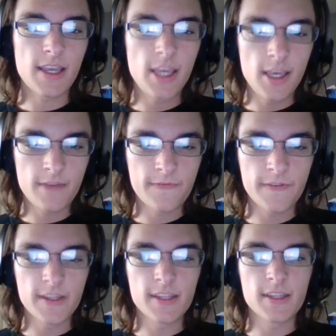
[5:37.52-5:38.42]
if
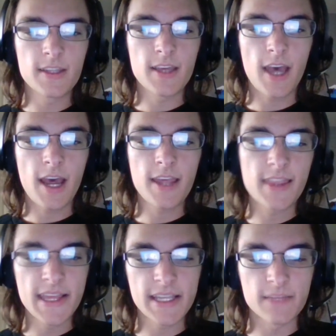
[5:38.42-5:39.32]
I
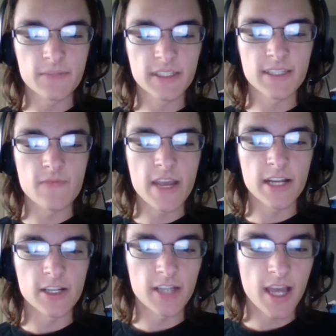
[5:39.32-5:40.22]
think the Bills have made
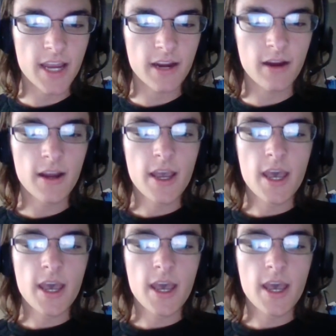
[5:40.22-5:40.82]
a good hire,